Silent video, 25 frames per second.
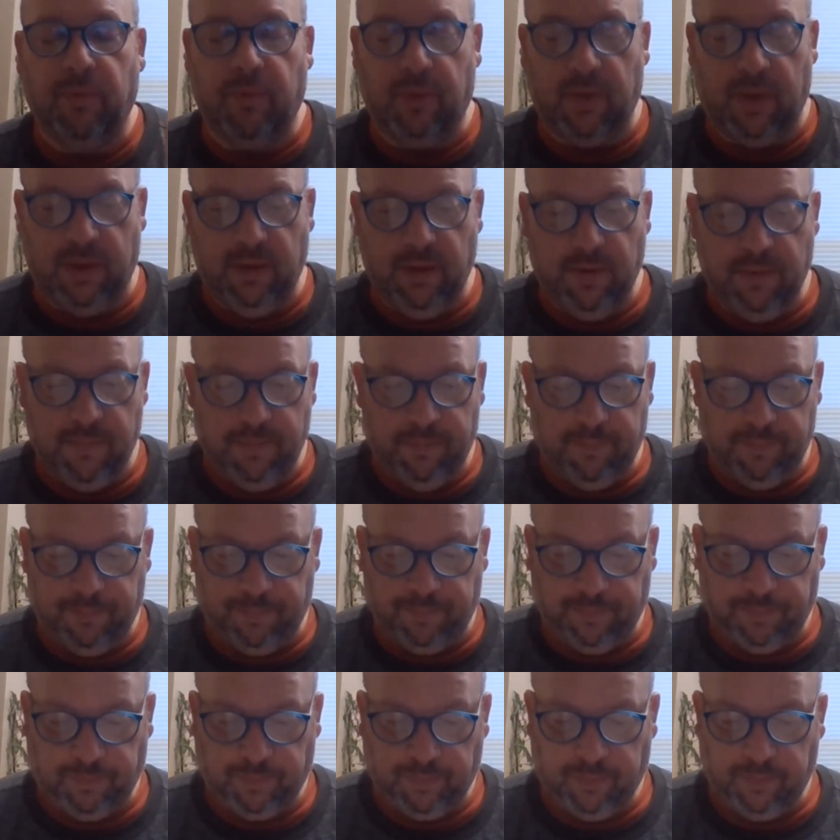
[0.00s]
right?
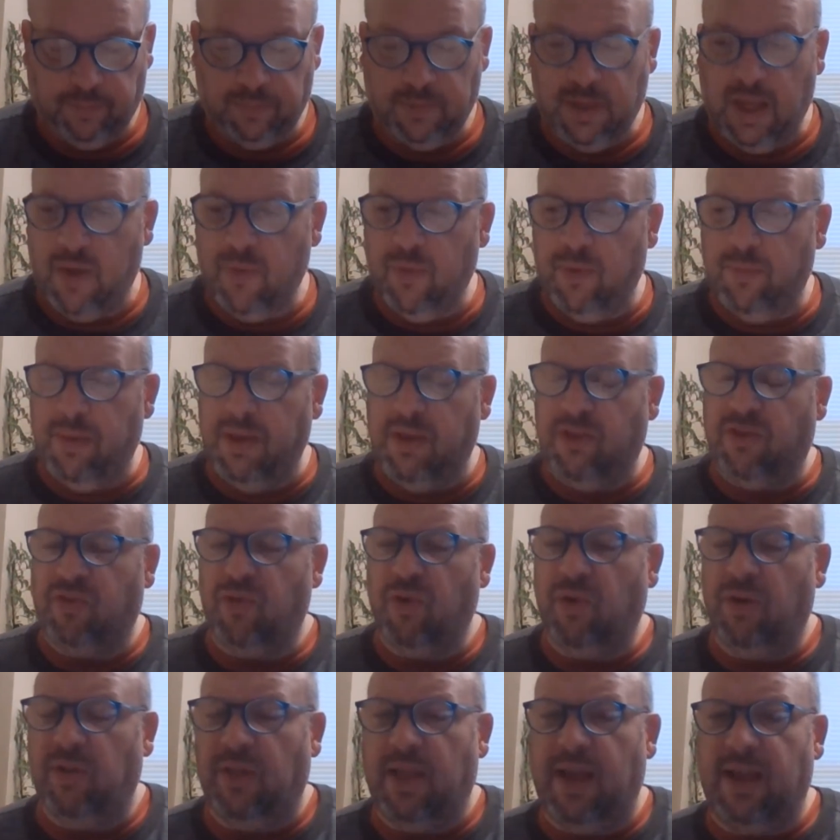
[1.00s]
It would be
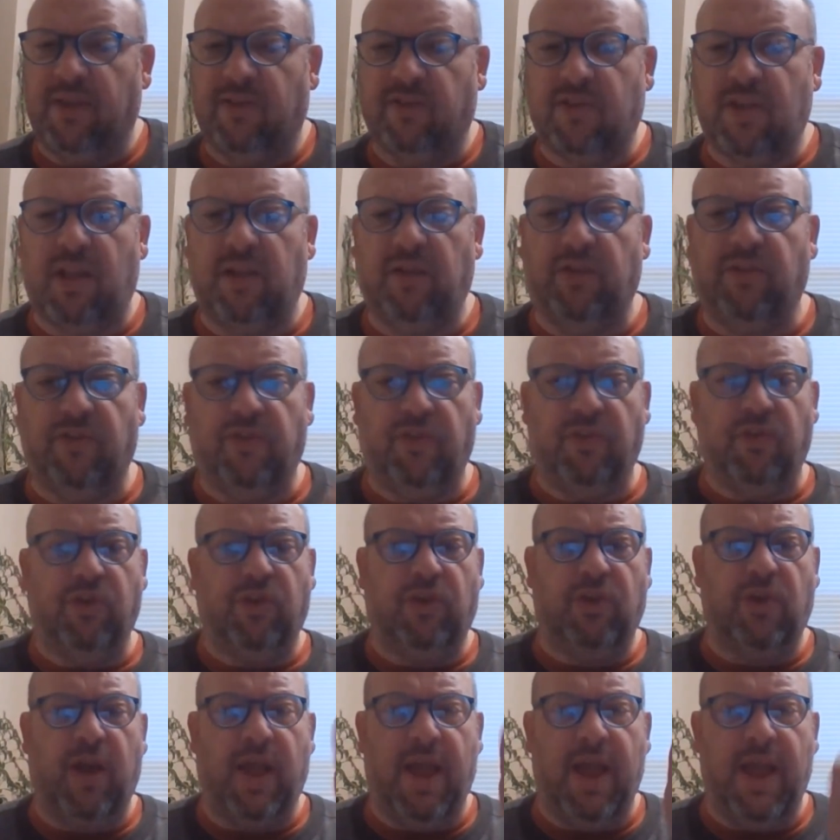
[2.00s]
sort of like, scholars, if you
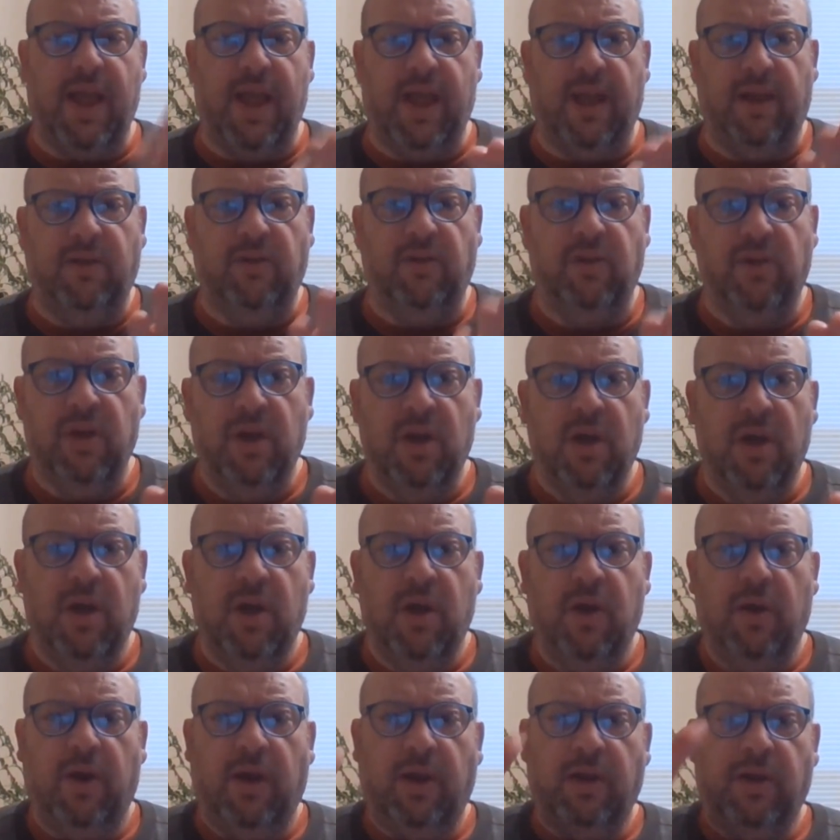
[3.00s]
took your hand
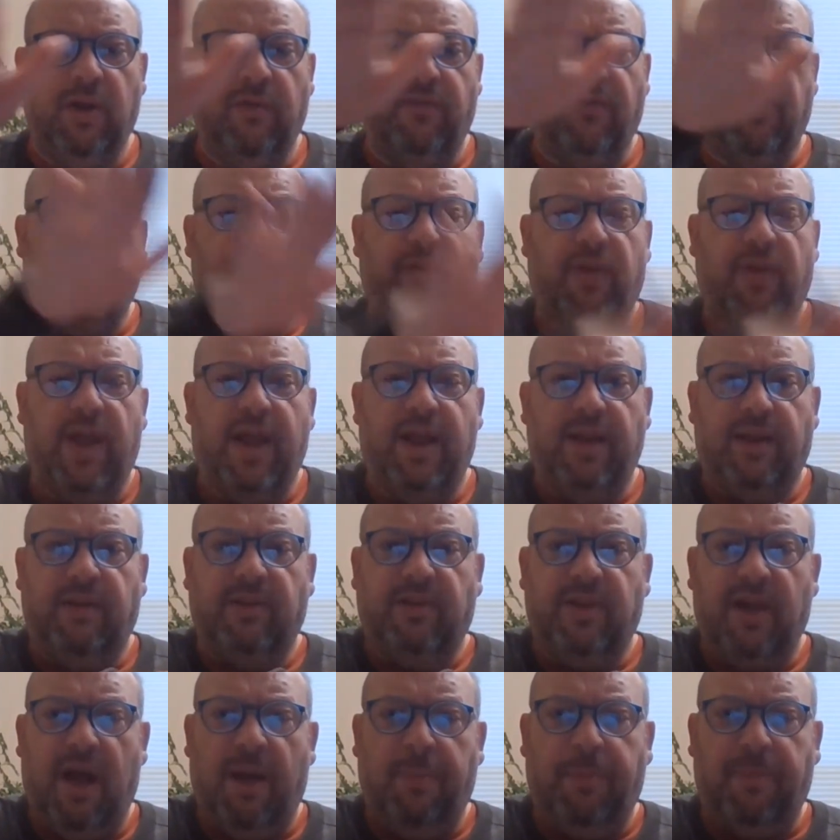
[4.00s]
and you have your other hand on
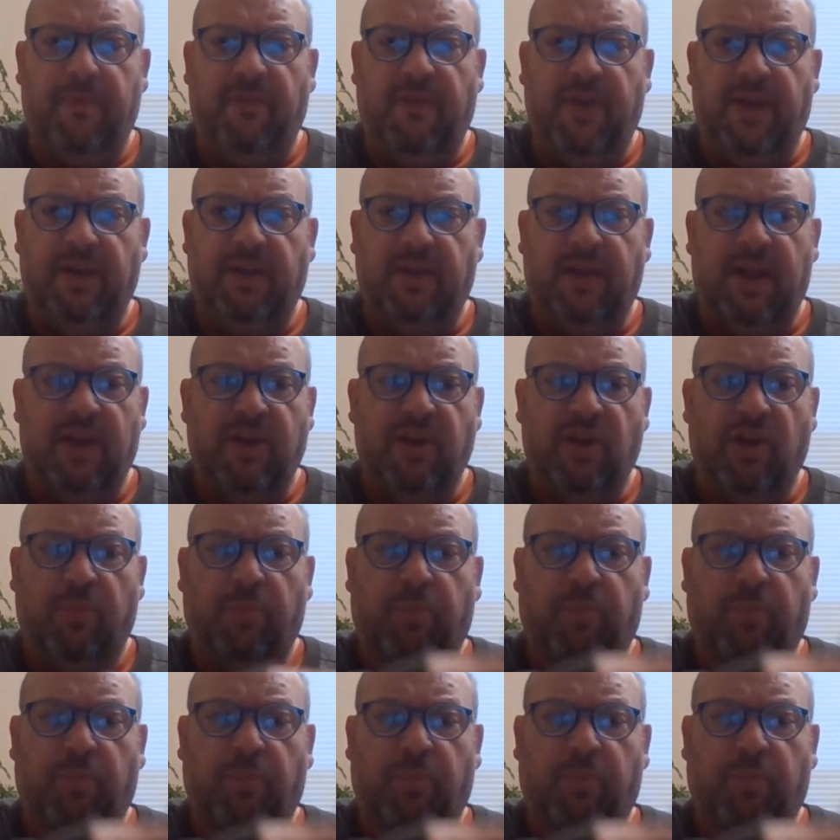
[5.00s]
top of it and you're